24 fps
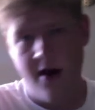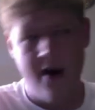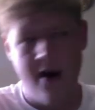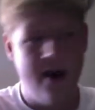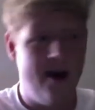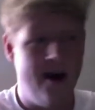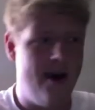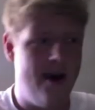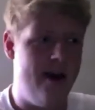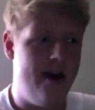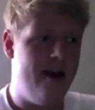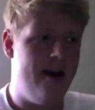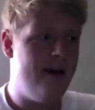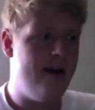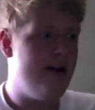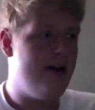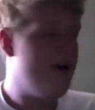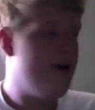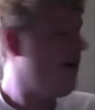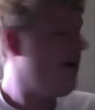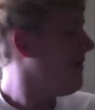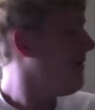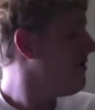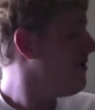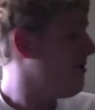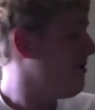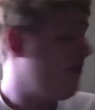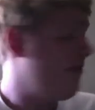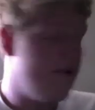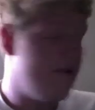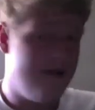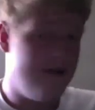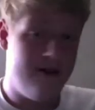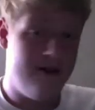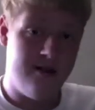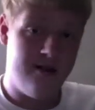and
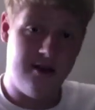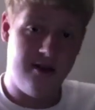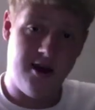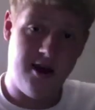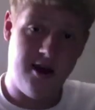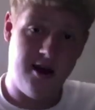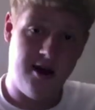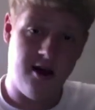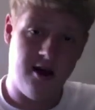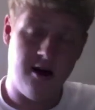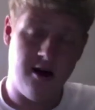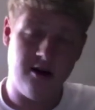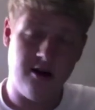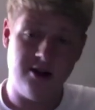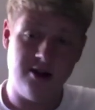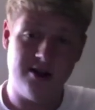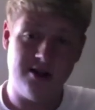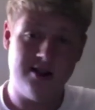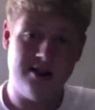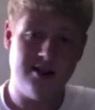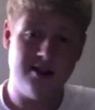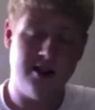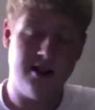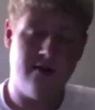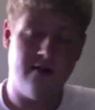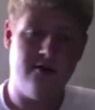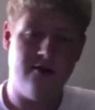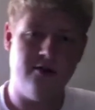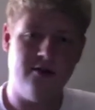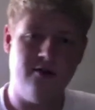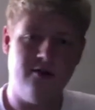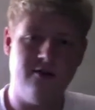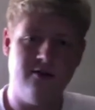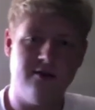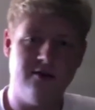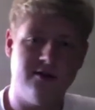after they uh, just discovered
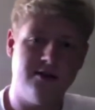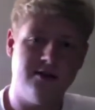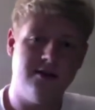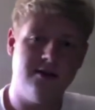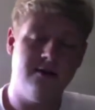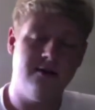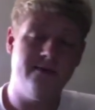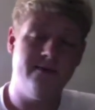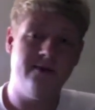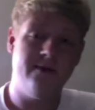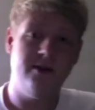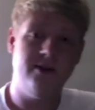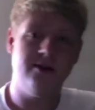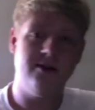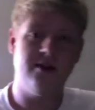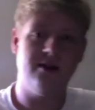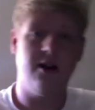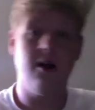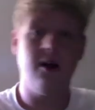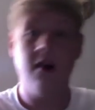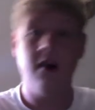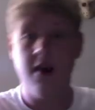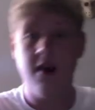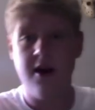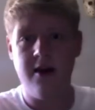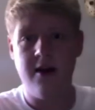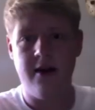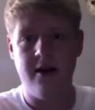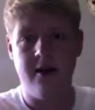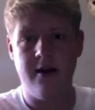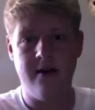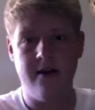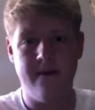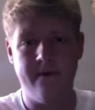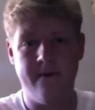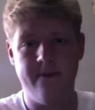noodles, he was like, "Hey,
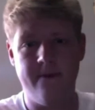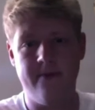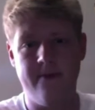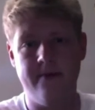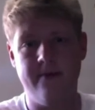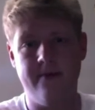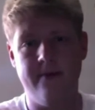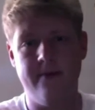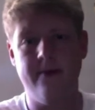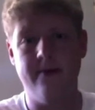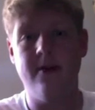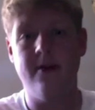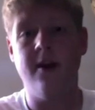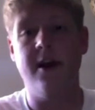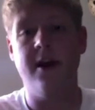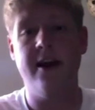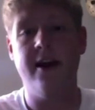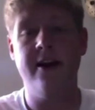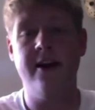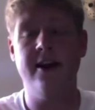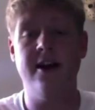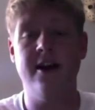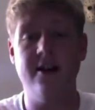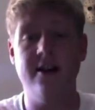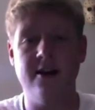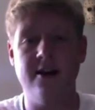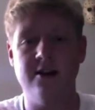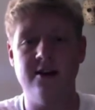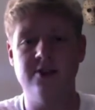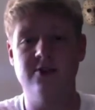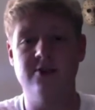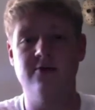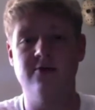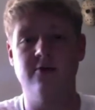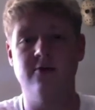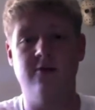hey,
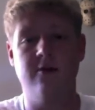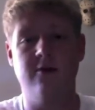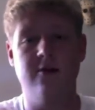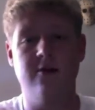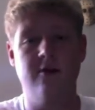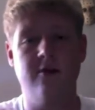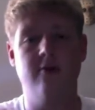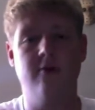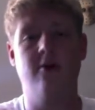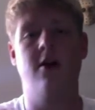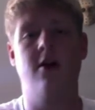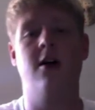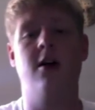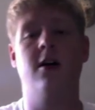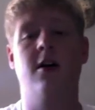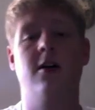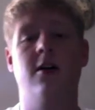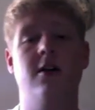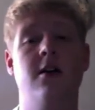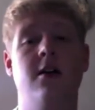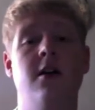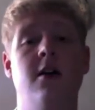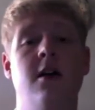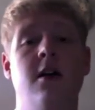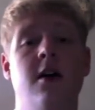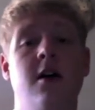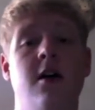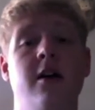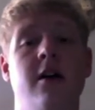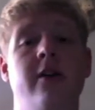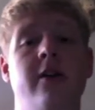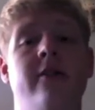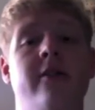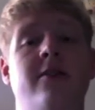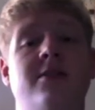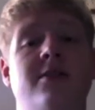idiots! Uh,
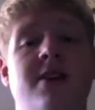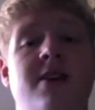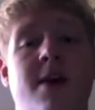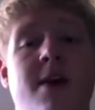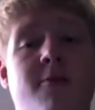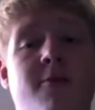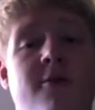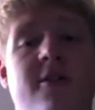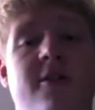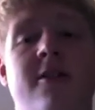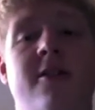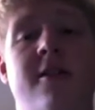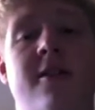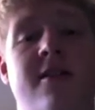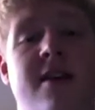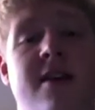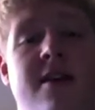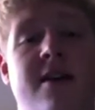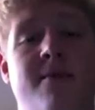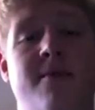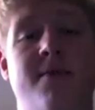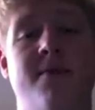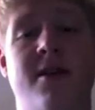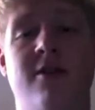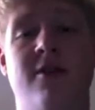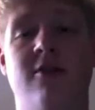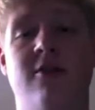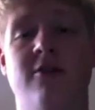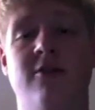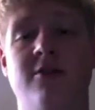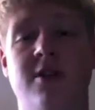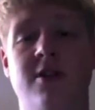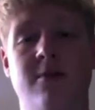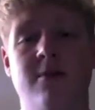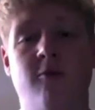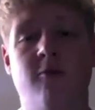stop working on that big old
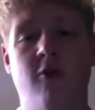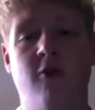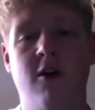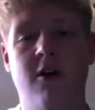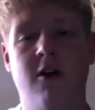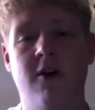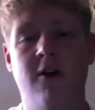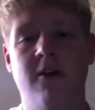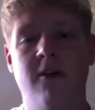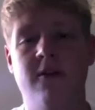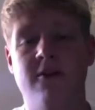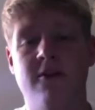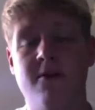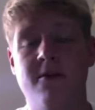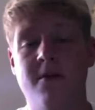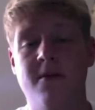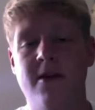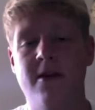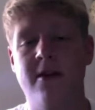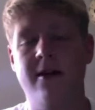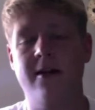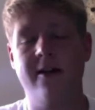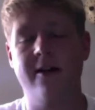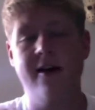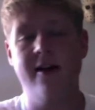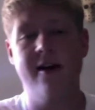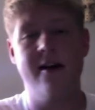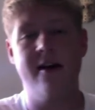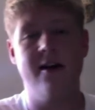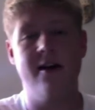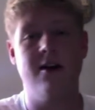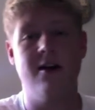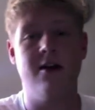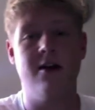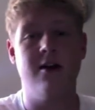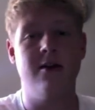dumb wall for a minute
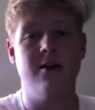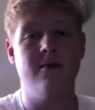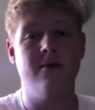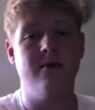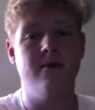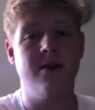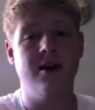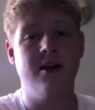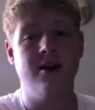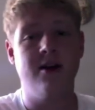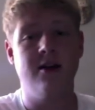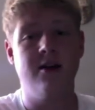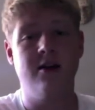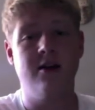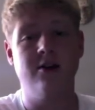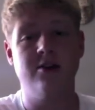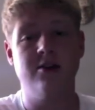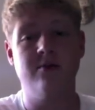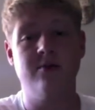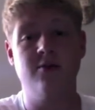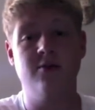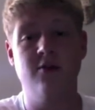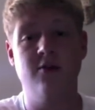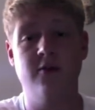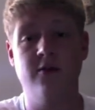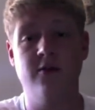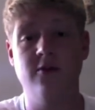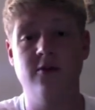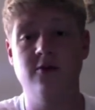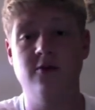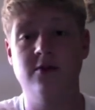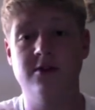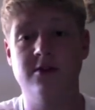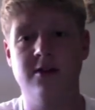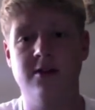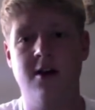and uh, make some new
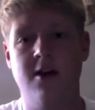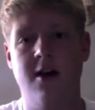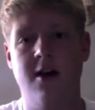foods,